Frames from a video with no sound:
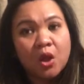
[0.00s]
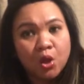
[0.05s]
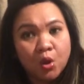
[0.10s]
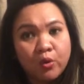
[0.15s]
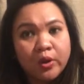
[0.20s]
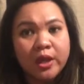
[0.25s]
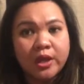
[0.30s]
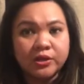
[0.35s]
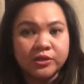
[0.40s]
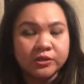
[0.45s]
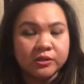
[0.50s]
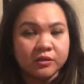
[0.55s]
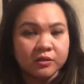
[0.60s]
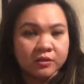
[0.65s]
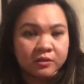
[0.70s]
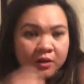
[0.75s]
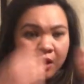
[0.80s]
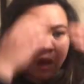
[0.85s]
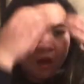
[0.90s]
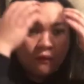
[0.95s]

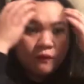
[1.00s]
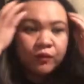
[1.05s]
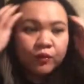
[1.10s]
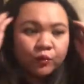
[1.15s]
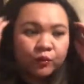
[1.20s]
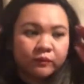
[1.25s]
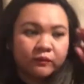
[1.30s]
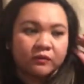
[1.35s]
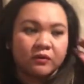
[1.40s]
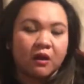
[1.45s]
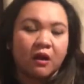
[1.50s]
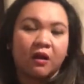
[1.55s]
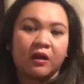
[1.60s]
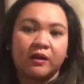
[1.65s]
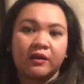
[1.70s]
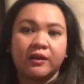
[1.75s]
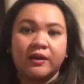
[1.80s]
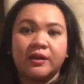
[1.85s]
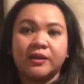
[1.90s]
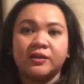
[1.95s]
location of Louis
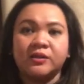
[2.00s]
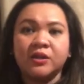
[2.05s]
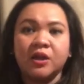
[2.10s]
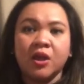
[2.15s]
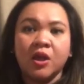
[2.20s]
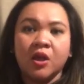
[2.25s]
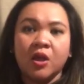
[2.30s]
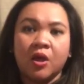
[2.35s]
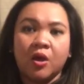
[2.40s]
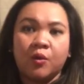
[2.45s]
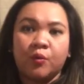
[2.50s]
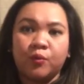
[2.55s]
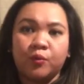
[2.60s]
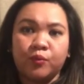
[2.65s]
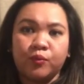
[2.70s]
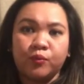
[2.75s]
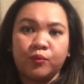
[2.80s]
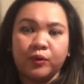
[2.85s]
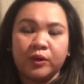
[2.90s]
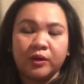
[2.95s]
Vuitton is
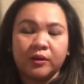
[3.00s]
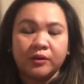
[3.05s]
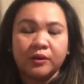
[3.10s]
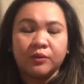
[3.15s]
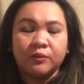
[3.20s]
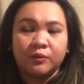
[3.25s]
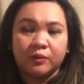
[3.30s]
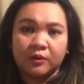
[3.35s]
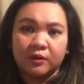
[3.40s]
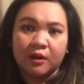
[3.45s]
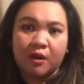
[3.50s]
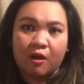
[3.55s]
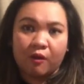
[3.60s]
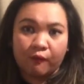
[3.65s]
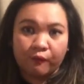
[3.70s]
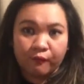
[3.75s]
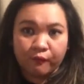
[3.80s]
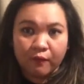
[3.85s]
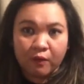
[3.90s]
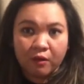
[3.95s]
really
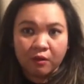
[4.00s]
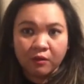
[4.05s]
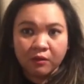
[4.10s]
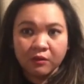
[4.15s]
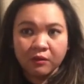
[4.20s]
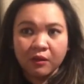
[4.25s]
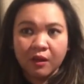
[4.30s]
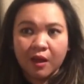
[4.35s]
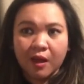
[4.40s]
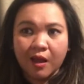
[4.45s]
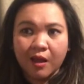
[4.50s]
helpful.